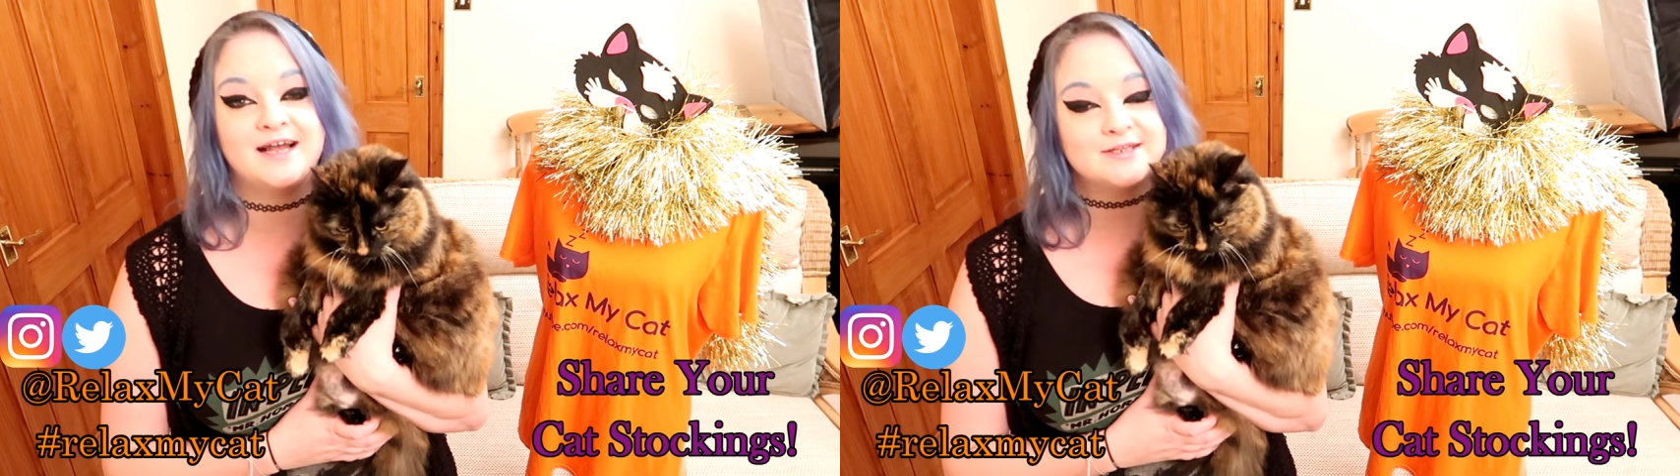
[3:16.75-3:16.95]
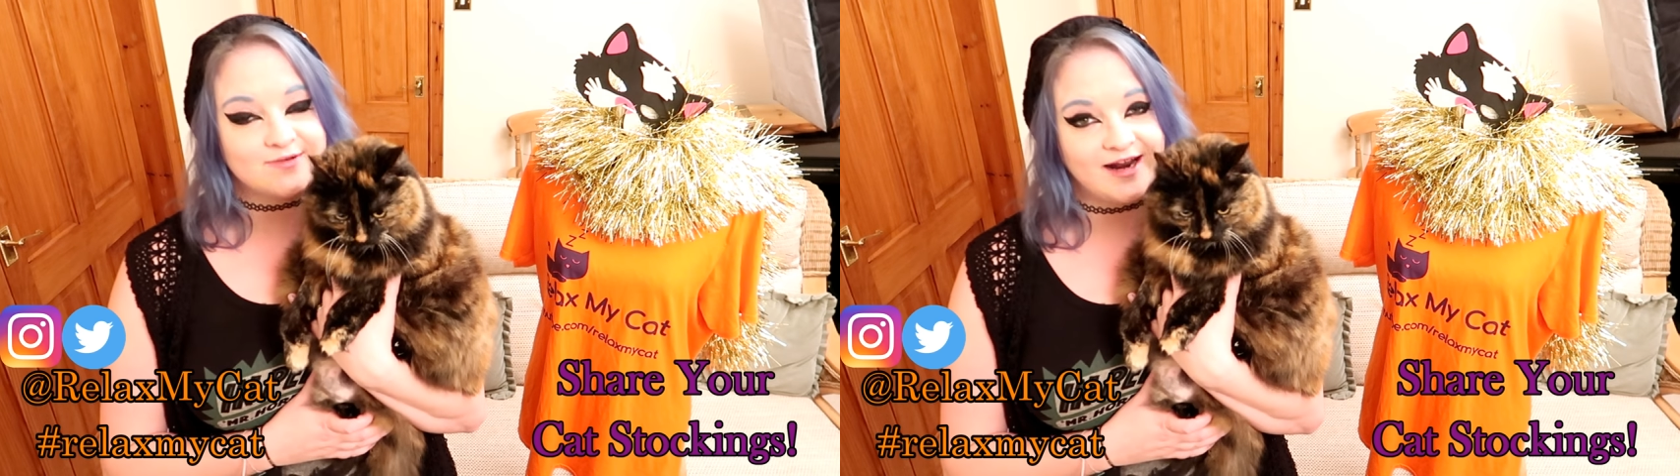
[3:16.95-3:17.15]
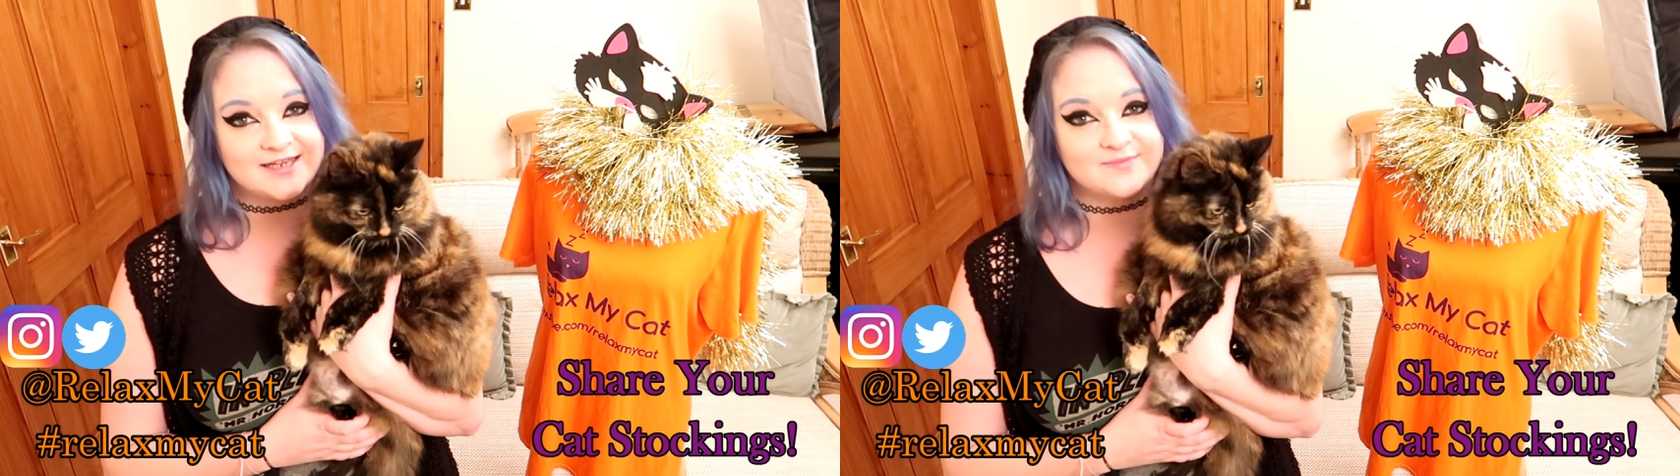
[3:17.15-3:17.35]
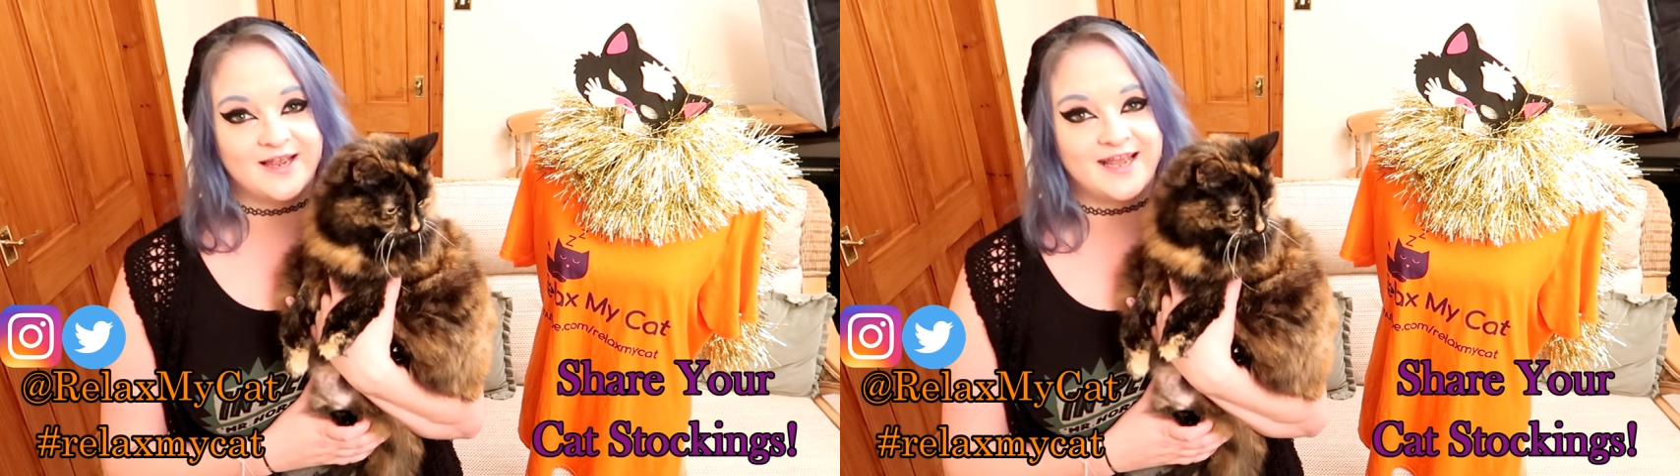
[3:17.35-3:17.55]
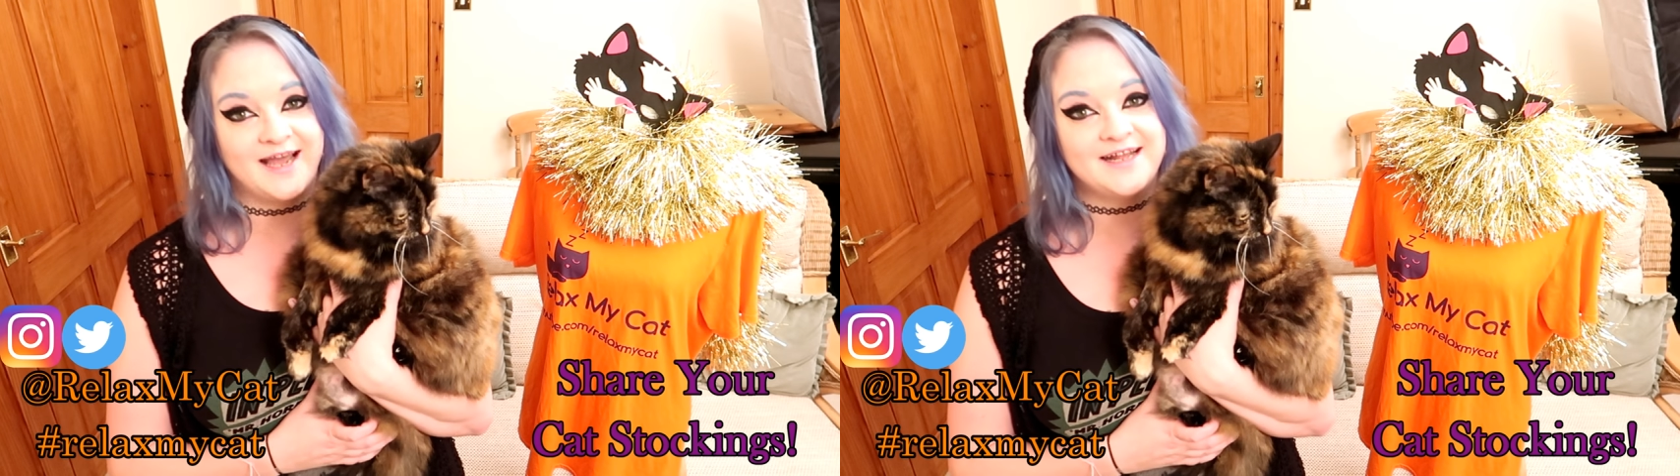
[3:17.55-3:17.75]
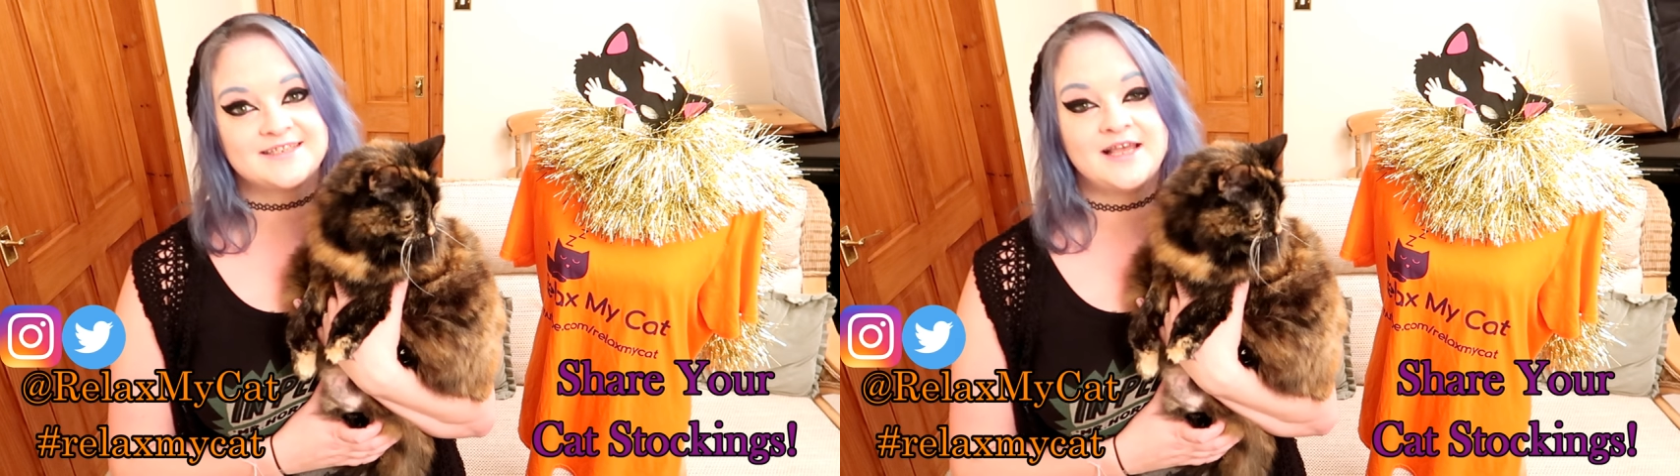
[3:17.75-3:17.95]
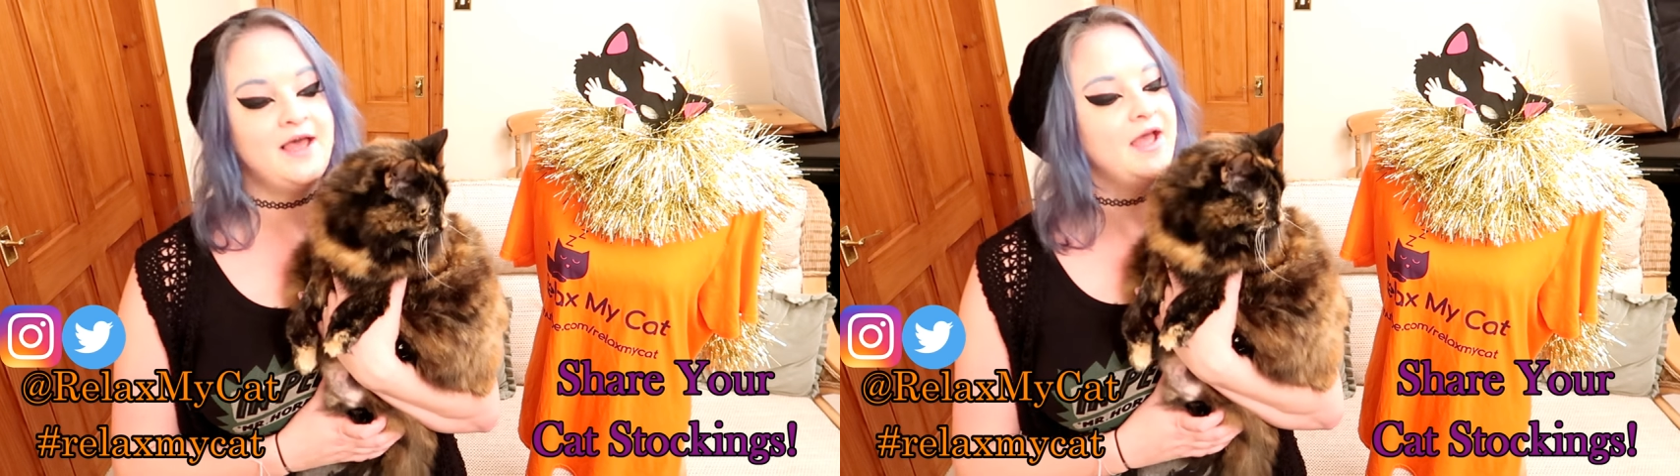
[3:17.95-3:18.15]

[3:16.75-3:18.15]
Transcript: at relaxmycat.